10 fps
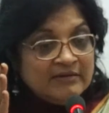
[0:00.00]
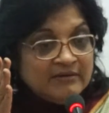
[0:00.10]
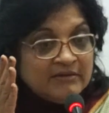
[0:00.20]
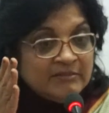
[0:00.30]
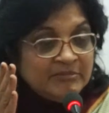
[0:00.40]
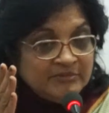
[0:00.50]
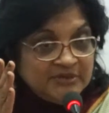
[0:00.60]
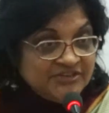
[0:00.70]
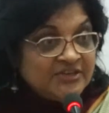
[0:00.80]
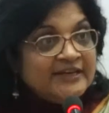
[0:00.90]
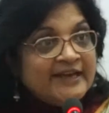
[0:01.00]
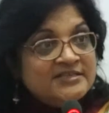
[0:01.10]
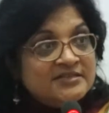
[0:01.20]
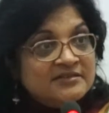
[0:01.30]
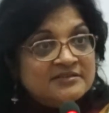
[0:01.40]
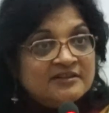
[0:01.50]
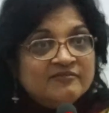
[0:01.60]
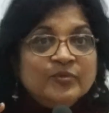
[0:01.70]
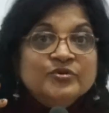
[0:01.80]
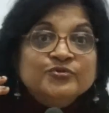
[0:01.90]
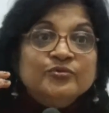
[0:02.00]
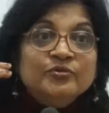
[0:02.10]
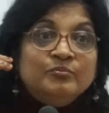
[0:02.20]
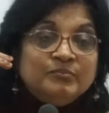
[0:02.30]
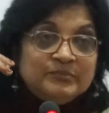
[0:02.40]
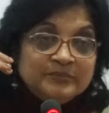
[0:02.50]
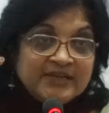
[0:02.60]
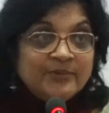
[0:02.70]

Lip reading: you are teaching against a reserve post,